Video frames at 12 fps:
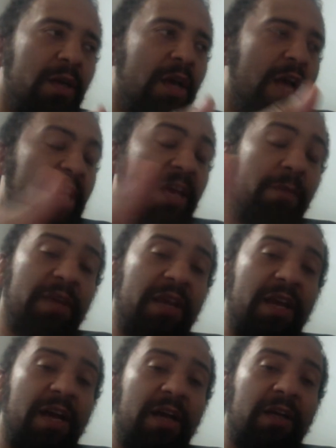It can
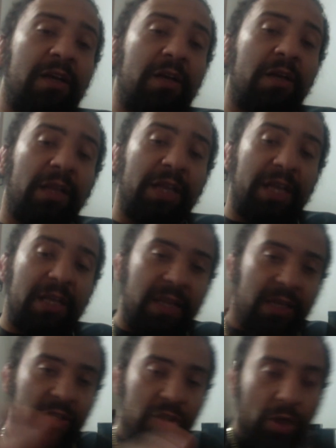be a lead
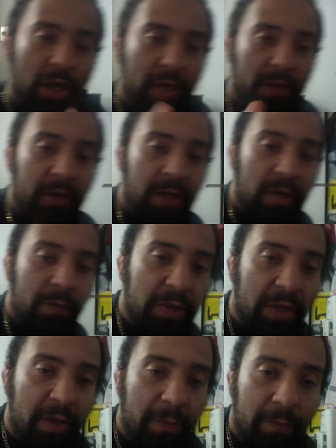that's not can
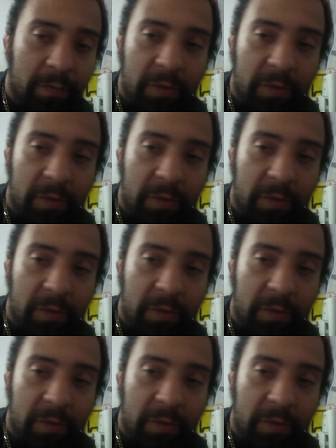be a,